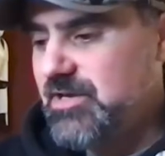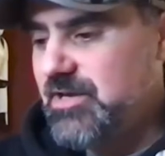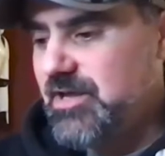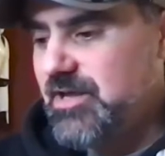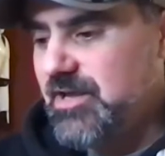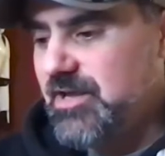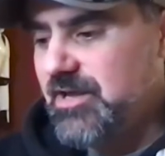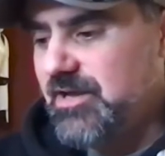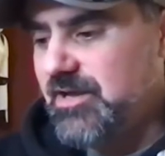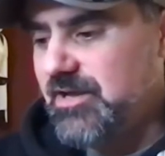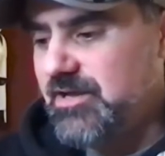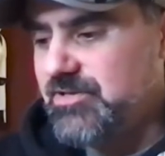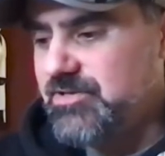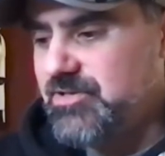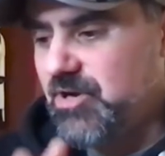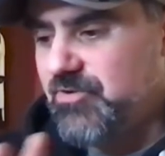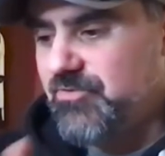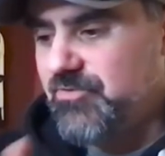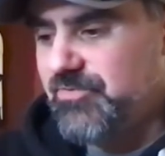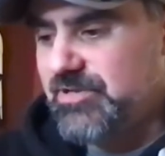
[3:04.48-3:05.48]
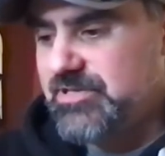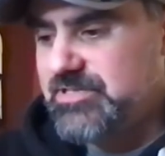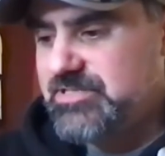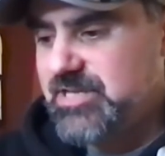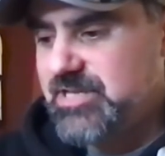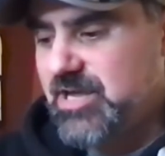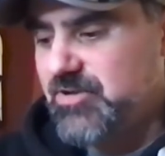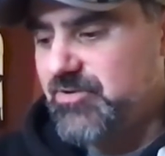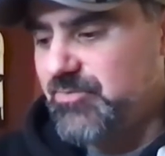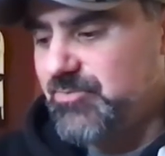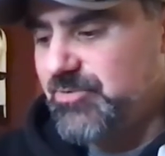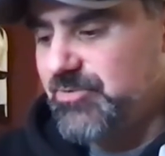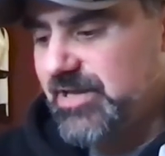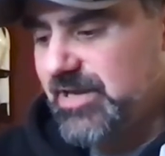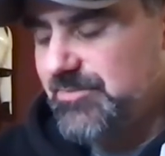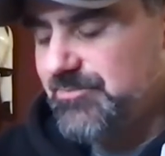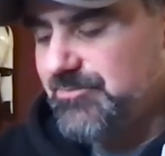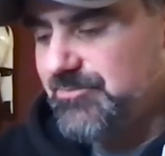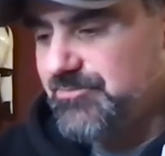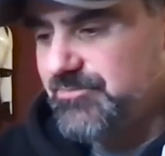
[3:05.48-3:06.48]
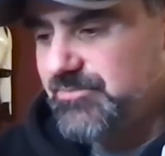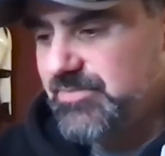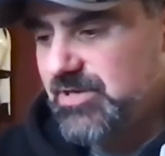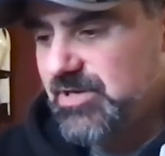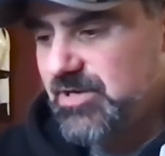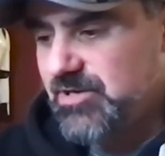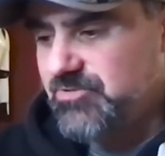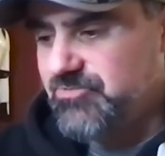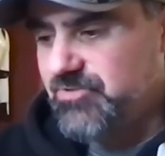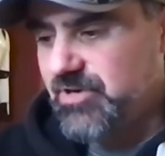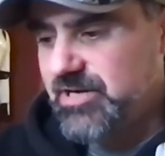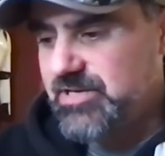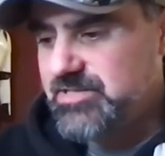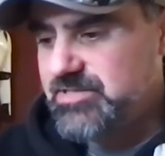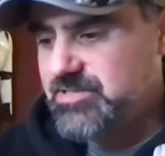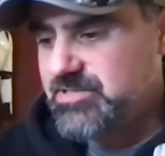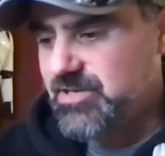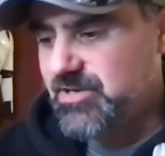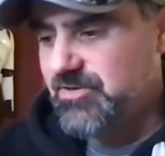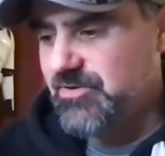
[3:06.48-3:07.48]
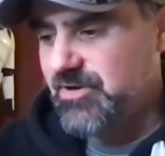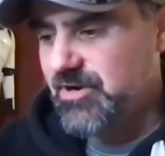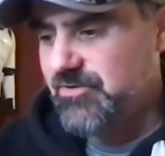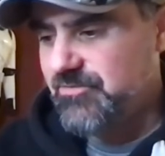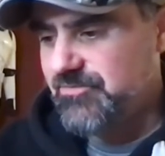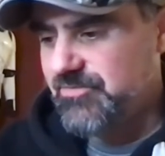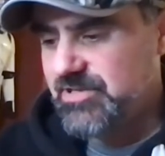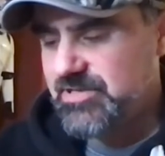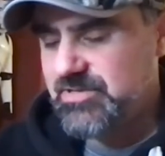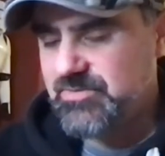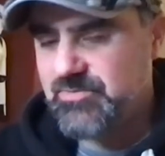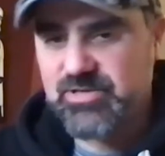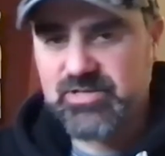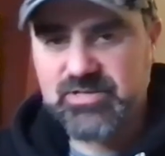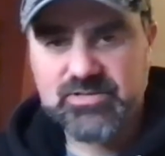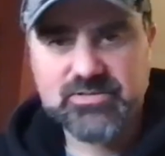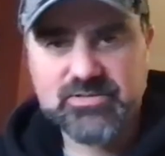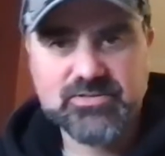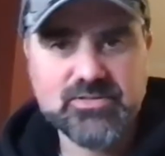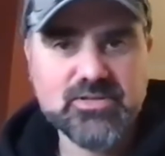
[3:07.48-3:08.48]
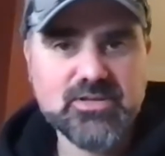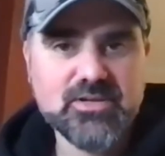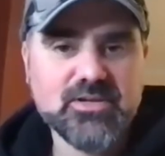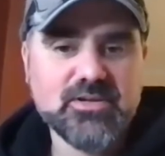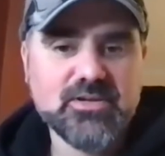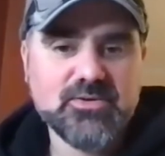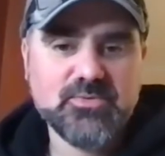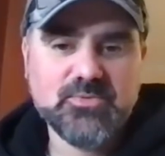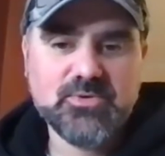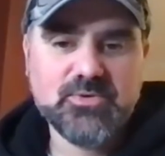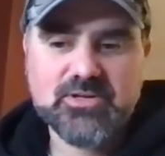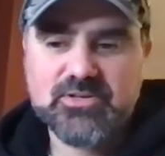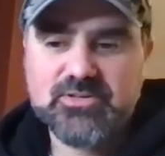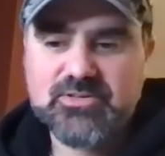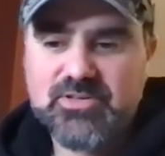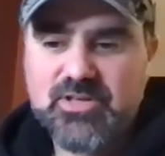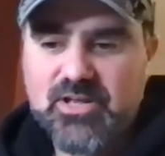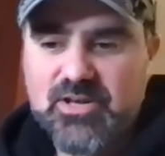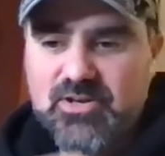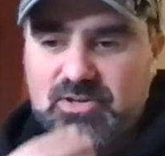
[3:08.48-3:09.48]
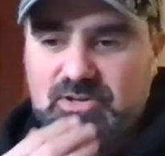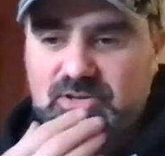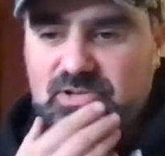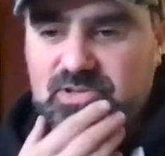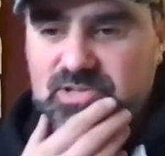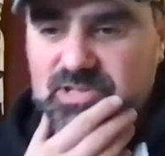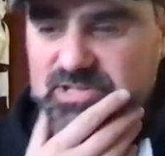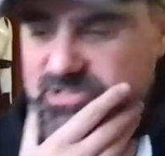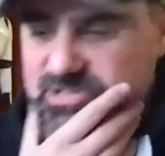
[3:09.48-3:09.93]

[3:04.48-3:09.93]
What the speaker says: and hopefully he's getting on with that great. So hopefully we can look at the